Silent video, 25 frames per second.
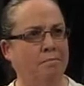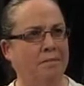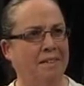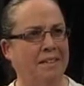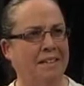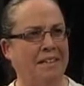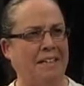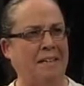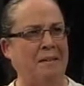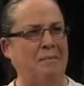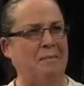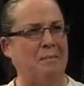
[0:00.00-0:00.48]

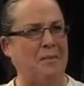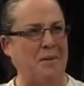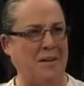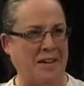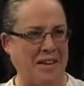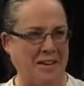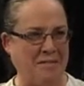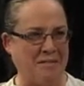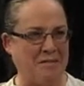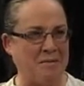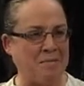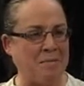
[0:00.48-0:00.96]
I
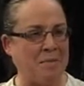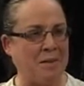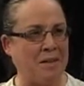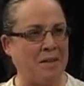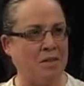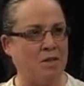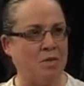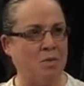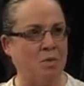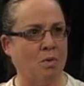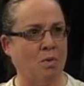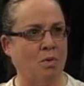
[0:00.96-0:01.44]
haven't
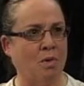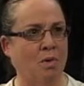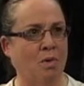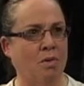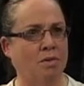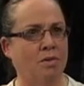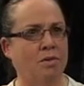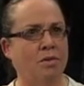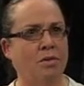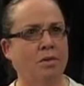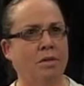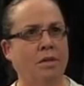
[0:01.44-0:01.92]
been to a
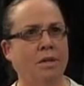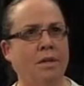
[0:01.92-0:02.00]
lot,